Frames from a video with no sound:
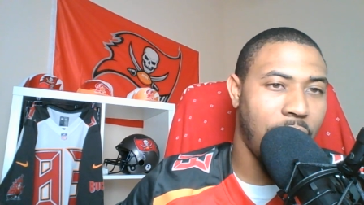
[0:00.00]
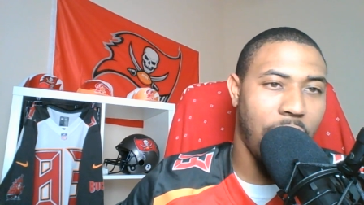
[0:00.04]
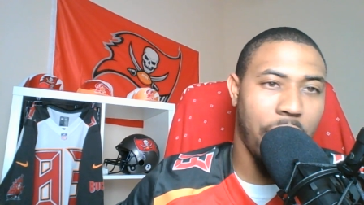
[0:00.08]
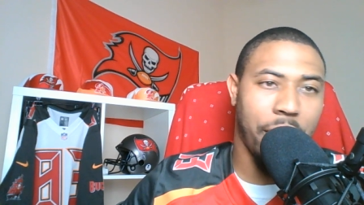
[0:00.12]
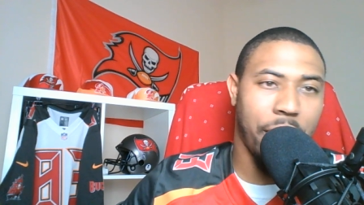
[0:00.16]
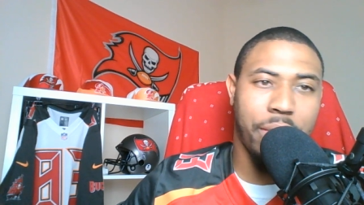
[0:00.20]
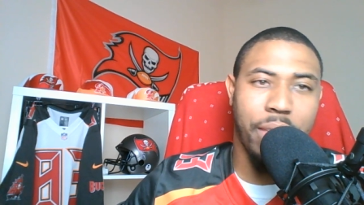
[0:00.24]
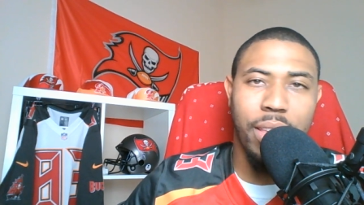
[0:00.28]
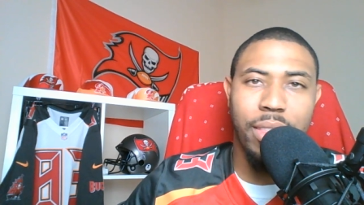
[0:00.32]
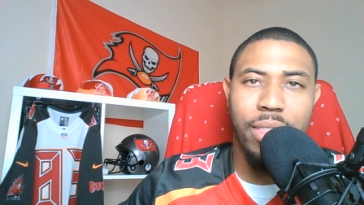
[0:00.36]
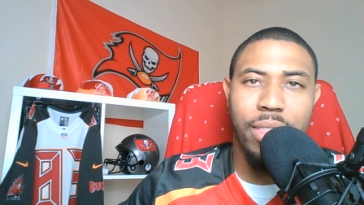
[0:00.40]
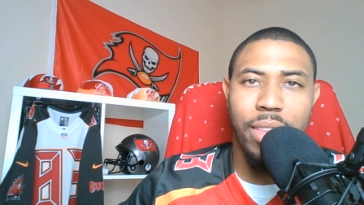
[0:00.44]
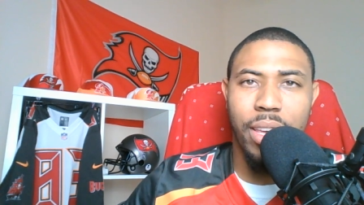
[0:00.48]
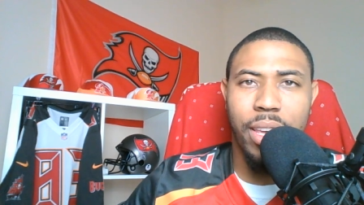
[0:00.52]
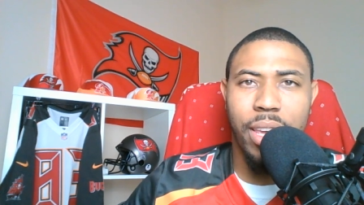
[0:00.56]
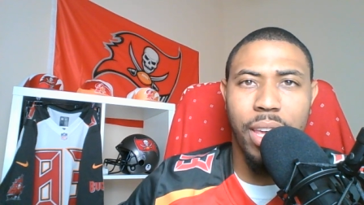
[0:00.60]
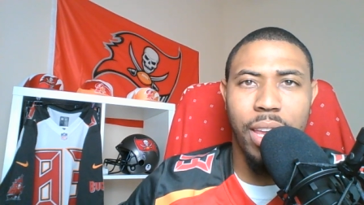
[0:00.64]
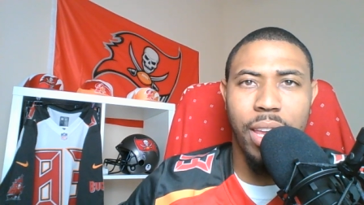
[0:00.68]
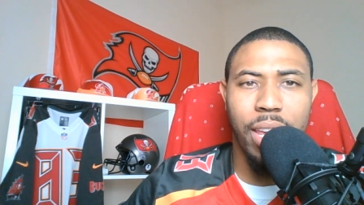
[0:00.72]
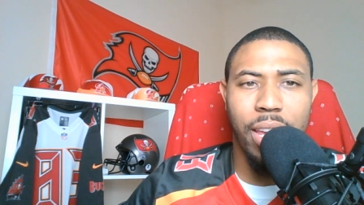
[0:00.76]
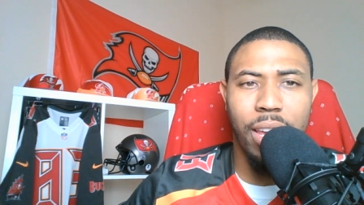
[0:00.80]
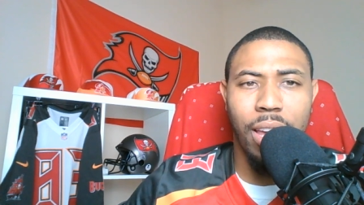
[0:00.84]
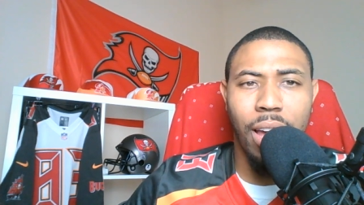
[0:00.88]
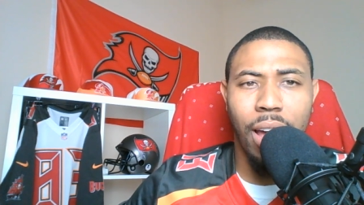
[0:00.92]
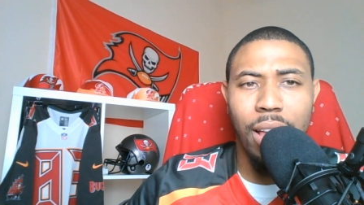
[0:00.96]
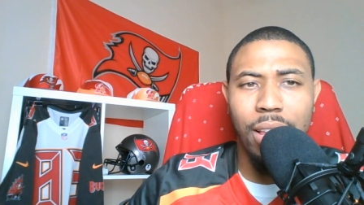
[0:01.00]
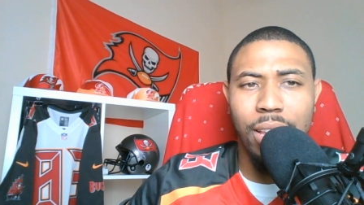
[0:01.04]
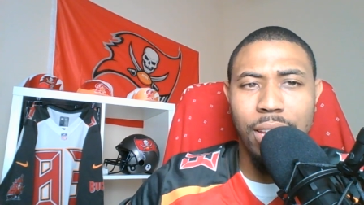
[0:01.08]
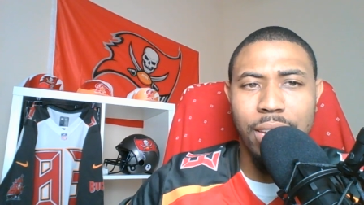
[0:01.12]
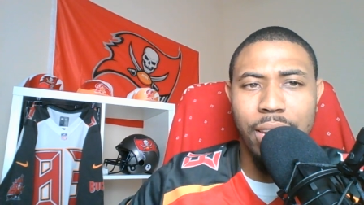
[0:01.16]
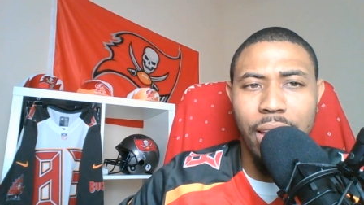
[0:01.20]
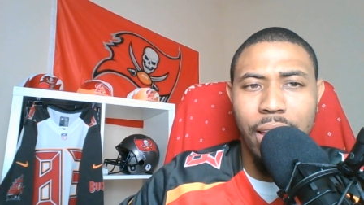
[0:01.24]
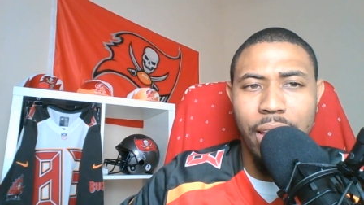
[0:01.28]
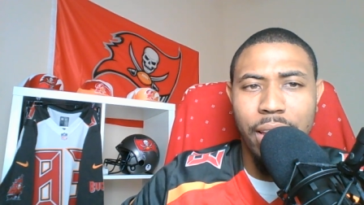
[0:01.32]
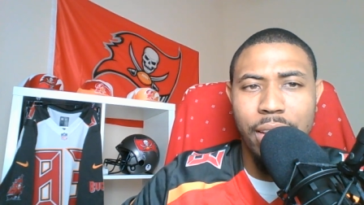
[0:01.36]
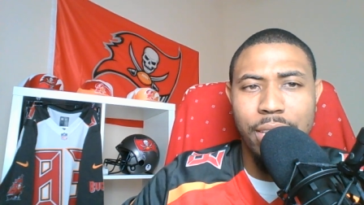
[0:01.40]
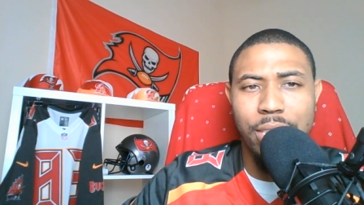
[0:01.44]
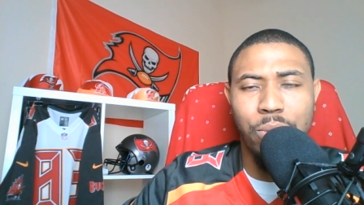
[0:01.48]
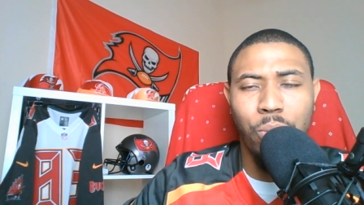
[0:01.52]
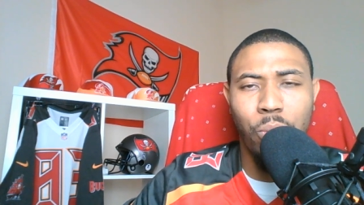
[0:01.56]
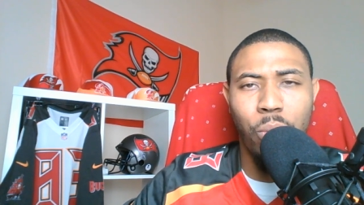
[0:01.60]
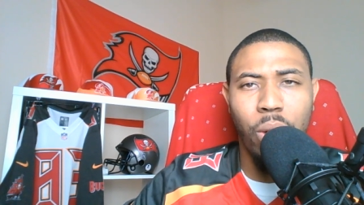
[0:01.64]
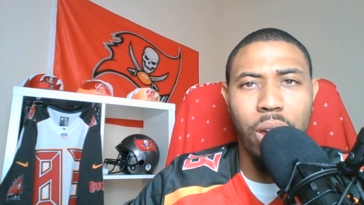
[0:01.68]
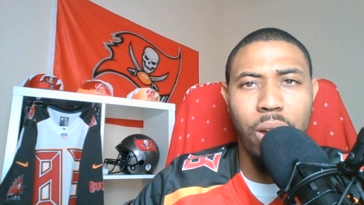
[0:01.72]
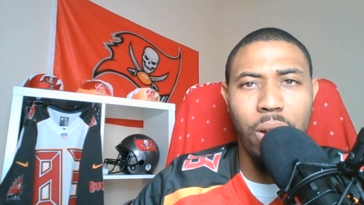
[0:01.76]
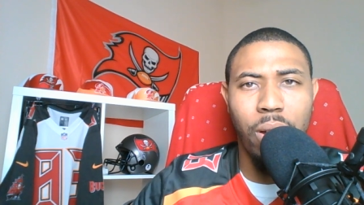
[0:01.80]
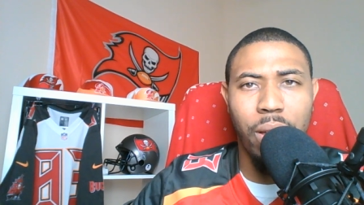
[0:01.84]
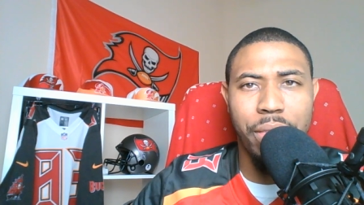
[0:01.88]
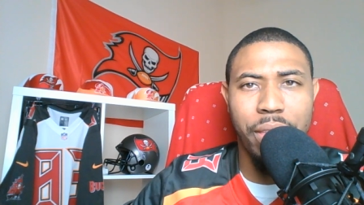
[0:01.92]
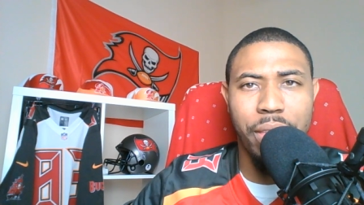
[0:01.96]
I think that Kenny Golladay as
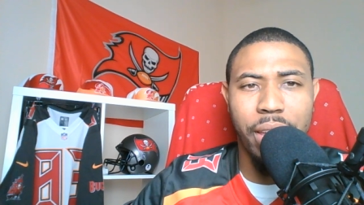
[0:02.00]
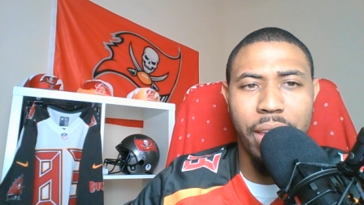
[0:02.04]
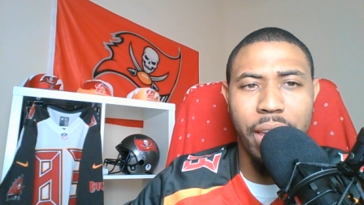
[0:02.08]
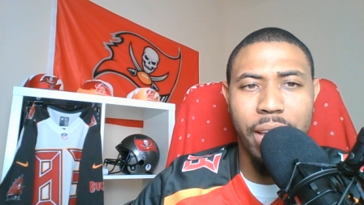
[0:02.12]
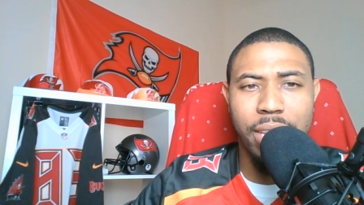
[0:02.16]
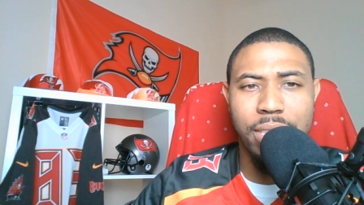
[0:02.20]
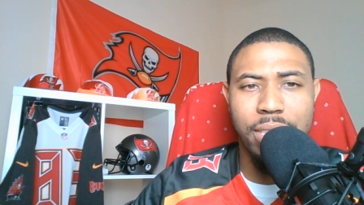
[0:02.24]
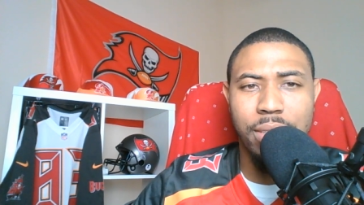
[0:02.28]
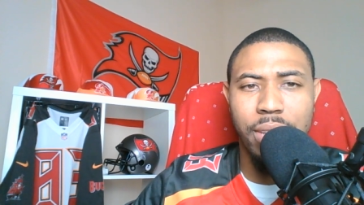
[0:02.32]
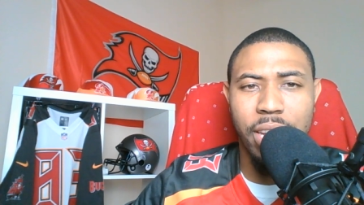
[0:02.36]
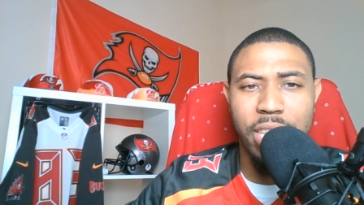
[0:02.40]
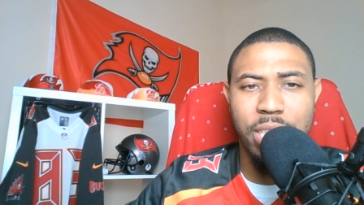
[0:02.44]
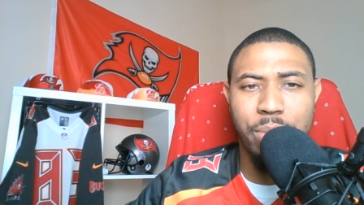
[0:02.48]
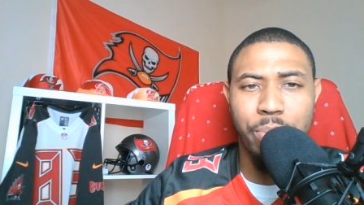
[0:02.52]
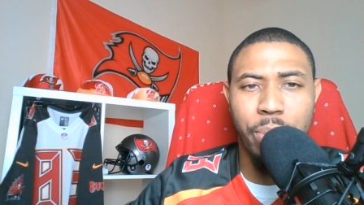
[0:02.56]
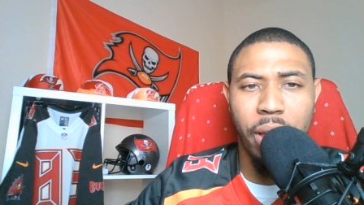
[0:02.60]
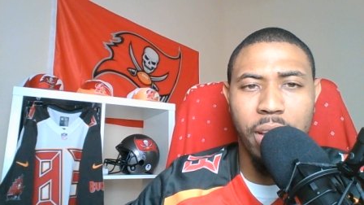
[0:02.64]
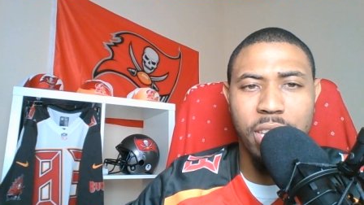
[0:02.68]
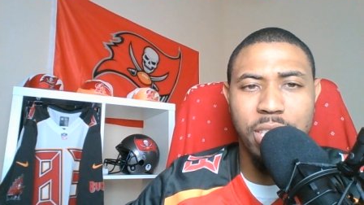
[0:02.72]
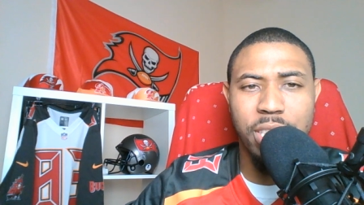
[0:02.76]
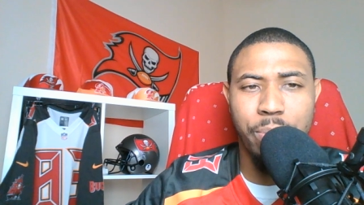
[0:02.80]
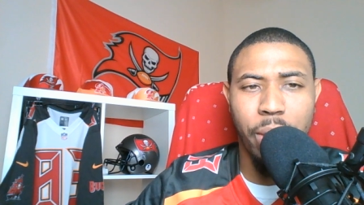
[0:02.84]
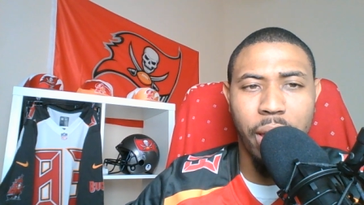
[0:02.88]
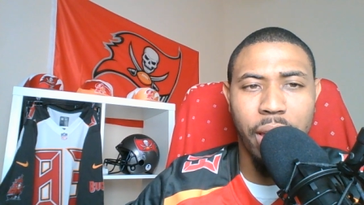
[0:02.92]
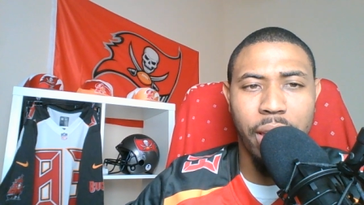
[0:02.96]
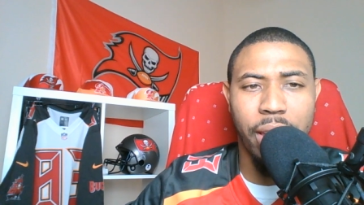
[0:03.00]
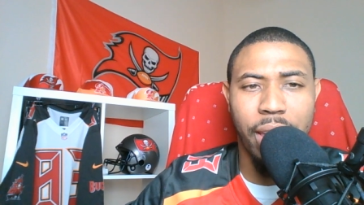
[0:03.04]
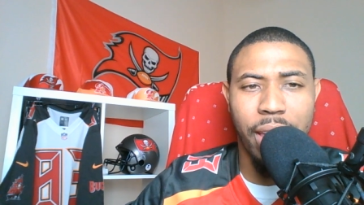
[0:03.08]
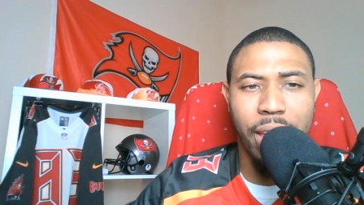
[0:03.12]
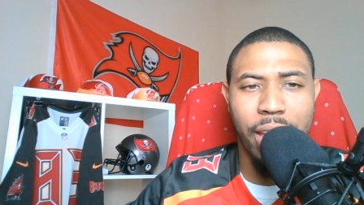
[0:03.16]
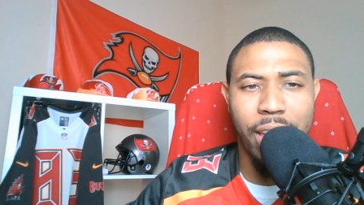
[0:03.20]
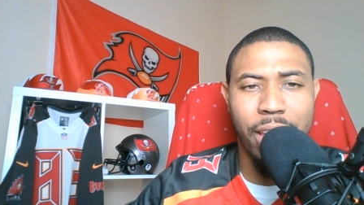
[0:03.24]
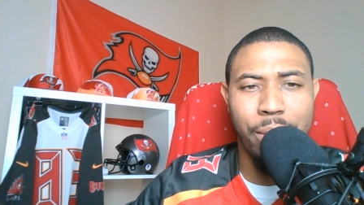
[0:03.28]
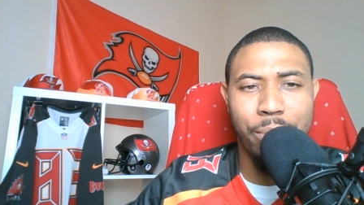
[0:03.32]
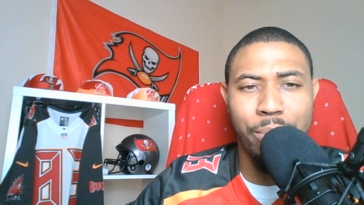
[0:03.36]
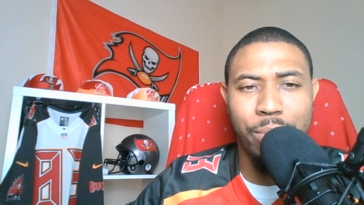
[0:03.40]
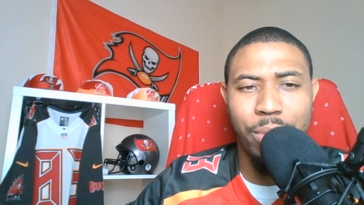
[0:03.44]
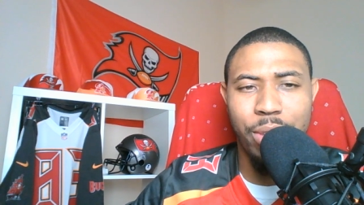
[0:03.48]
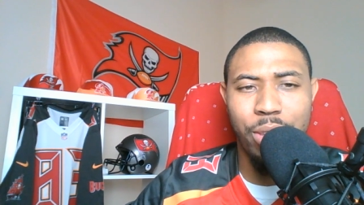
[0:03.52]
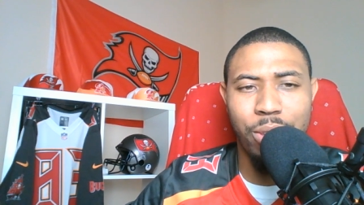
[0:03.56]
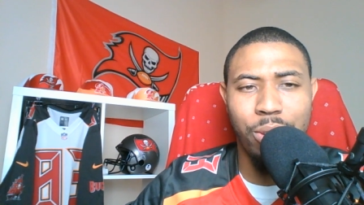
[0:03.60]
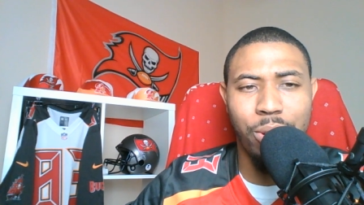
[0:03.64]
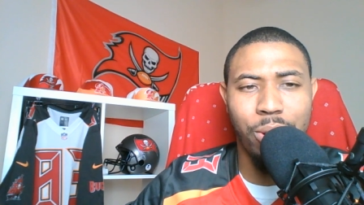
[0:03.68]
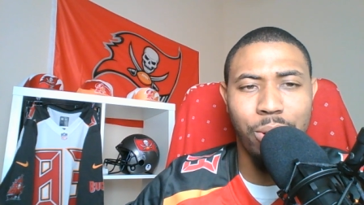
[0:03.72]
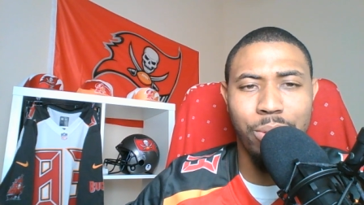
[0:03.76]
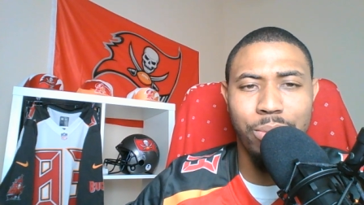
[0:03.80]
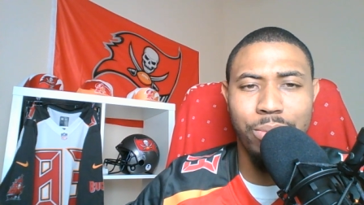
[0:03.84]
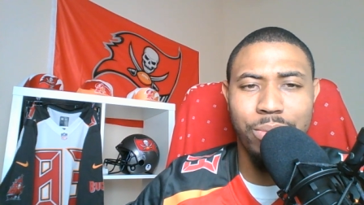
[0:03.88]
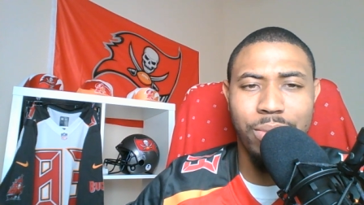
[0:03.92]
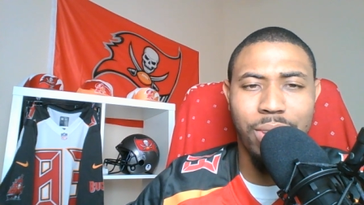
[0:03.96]
well. I think he has a nice bounce back game. You
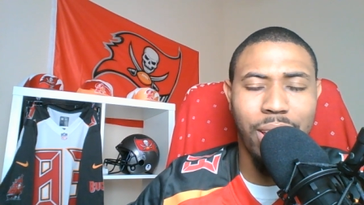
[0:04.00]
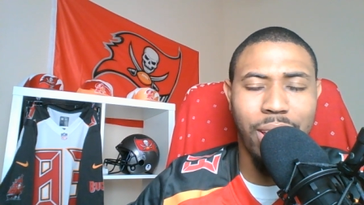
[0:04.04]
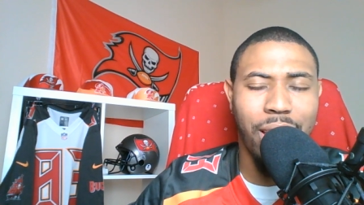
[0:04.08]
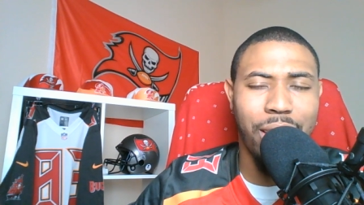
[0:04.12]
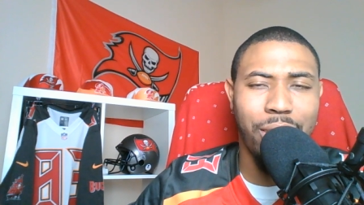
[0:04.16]
don't.